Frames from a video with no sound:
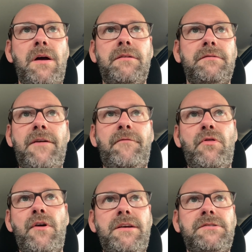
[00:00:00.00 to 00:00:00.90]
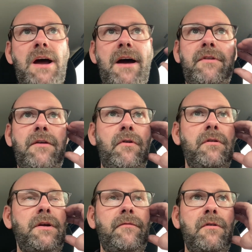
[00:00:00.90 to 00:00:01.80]
Different things have
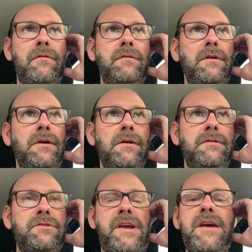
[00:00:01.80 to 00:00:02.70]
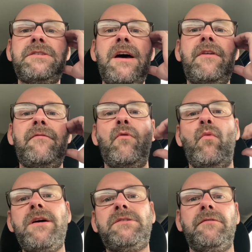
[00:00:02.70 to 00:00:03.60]
different skis have different
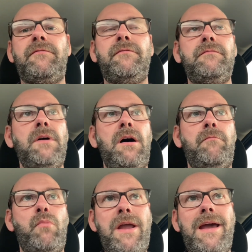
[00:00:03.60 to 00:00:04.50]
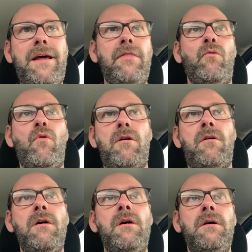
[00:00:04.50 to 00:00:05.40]
ways of bringing in the water,
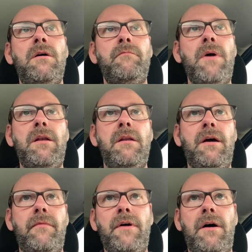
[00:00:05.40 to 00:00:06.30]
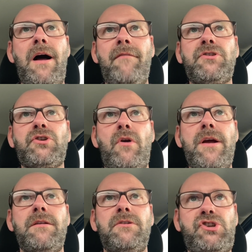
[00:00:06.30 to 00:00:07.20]
but they'll have a
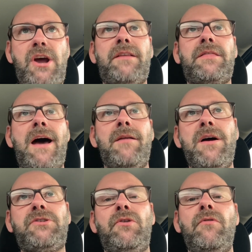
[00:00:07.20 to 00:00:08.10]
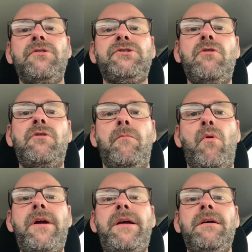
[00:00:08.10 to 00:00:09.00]
screen. Check that, make sure there's no
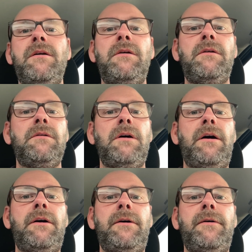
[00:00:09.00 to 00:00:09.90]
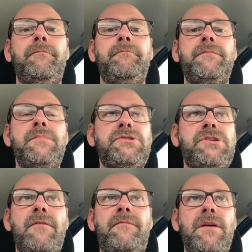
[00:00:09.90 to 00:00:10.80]
debris,
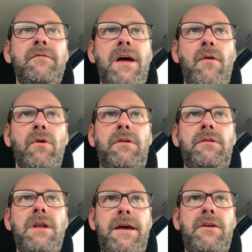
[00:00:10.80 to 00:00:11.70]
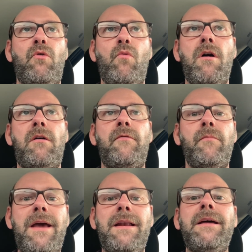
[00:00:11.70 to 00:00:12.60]
stuff that would hinder water
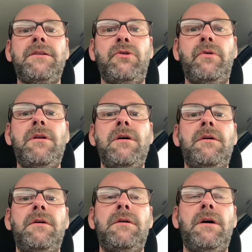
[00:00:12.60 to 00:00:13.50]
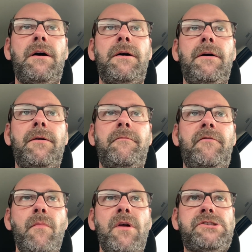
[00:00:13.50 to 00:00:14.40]
from getting into it
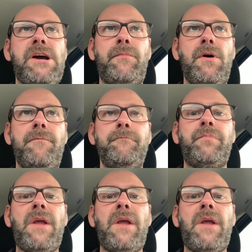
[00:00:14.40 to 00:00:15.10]
from the jet pump.